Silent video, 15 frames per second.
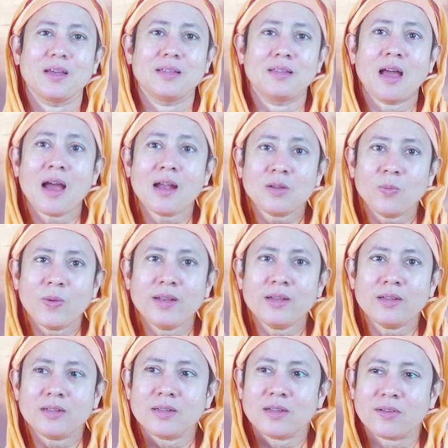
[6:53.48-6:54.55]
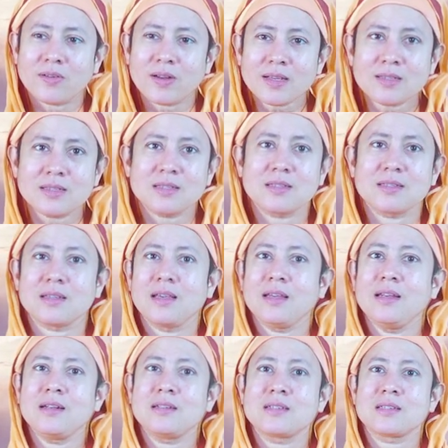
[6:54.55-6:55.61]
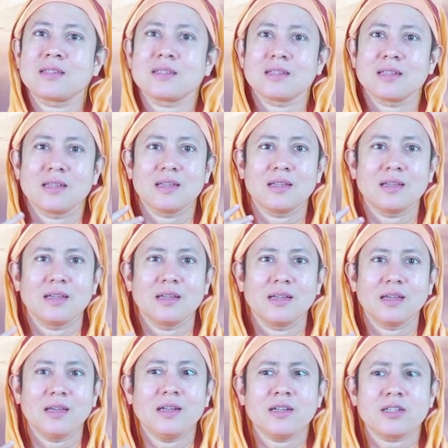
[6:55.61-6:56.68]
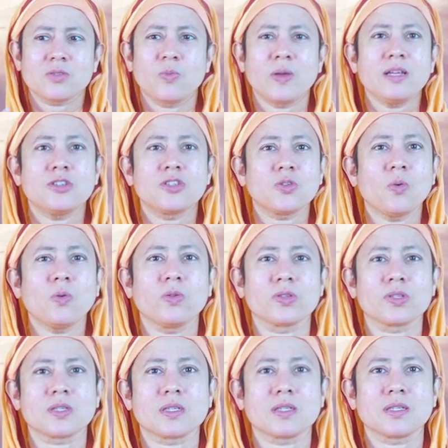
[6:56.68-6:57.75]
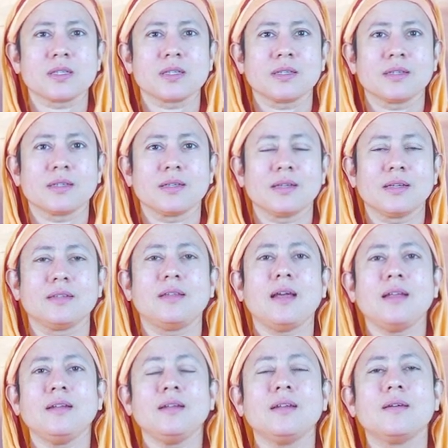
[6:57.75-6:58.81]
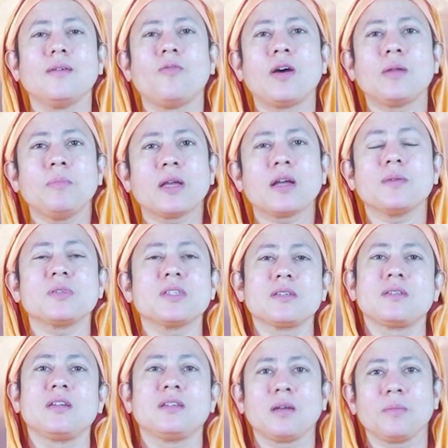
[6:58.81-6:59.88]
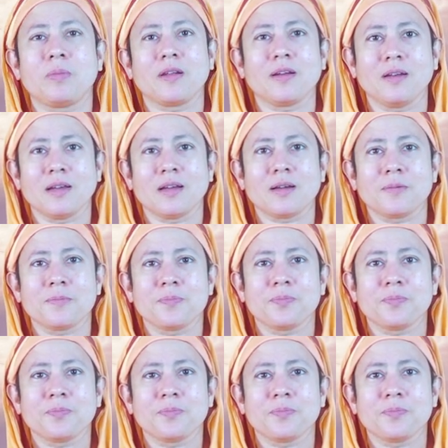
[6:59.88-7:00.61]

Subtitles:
That when it rests in its very source, then one becomes a sthita prajna.